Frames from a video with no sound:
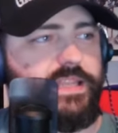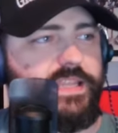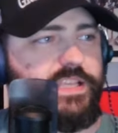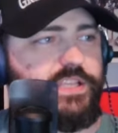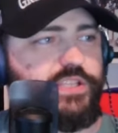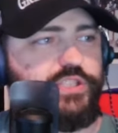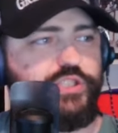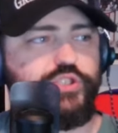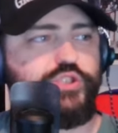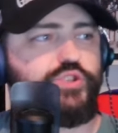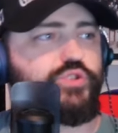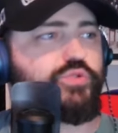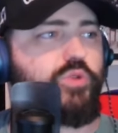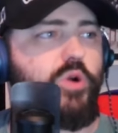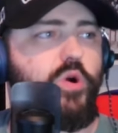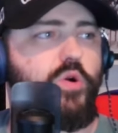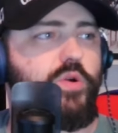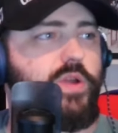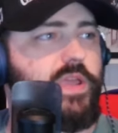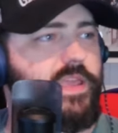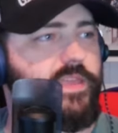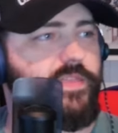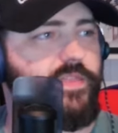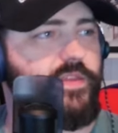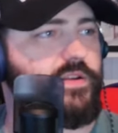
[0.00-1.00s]

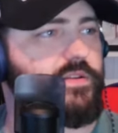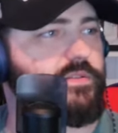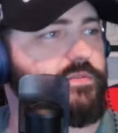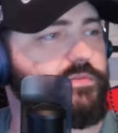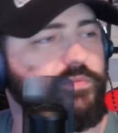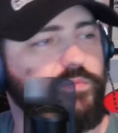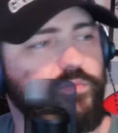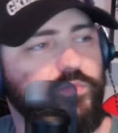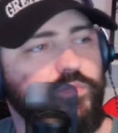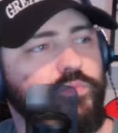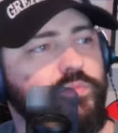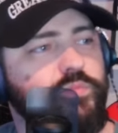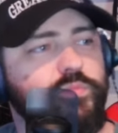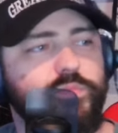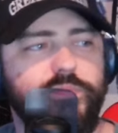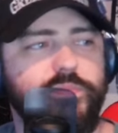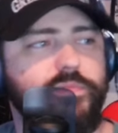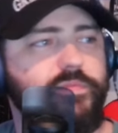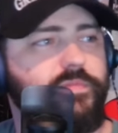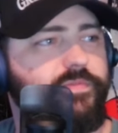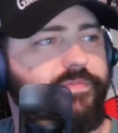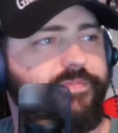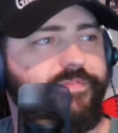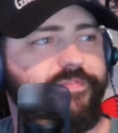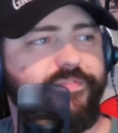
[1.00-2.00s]
stroking their
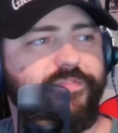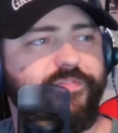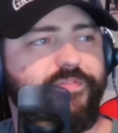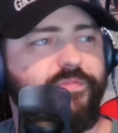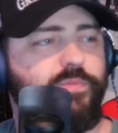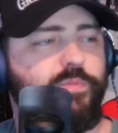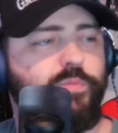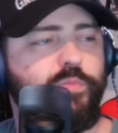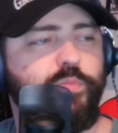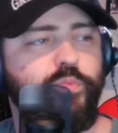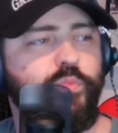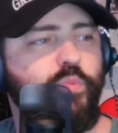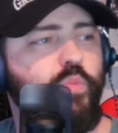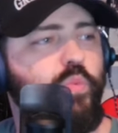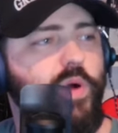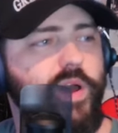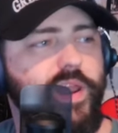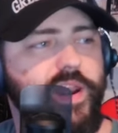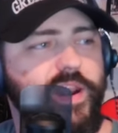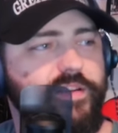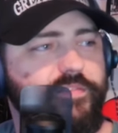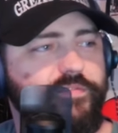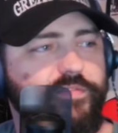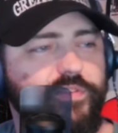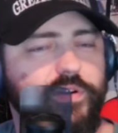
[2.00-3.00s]

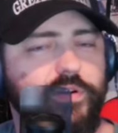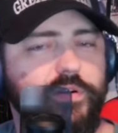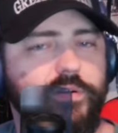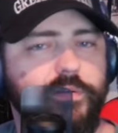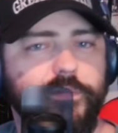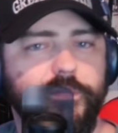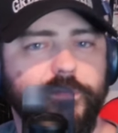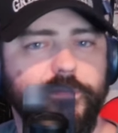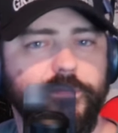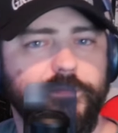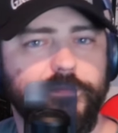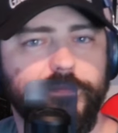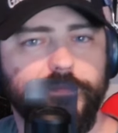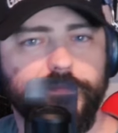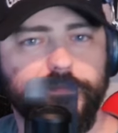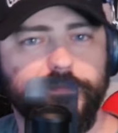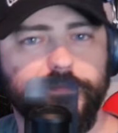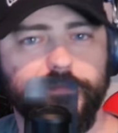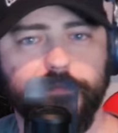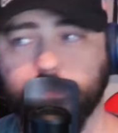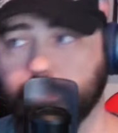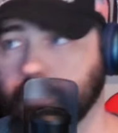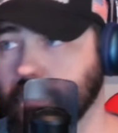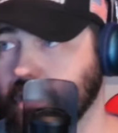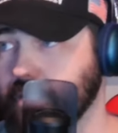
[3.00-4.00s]
whatever.
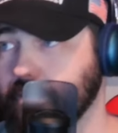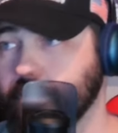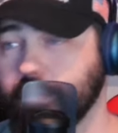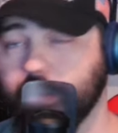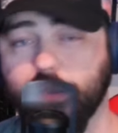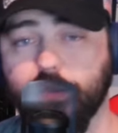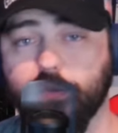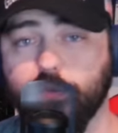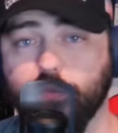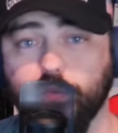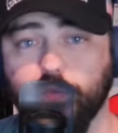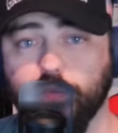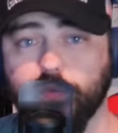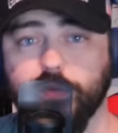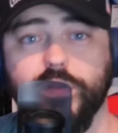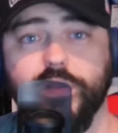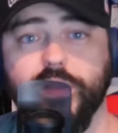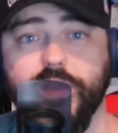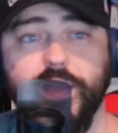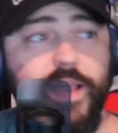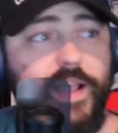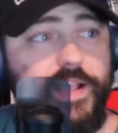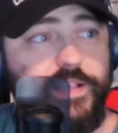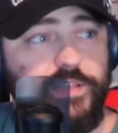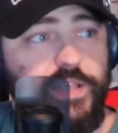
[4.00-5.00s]
I'm like,
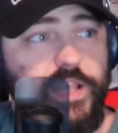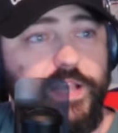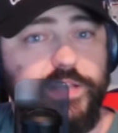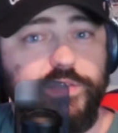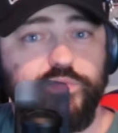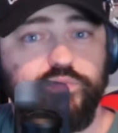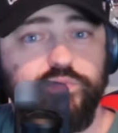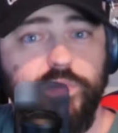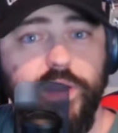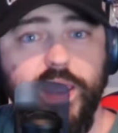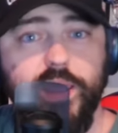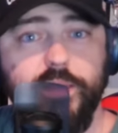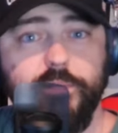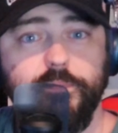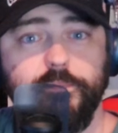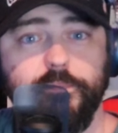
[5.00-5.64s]
it's rape.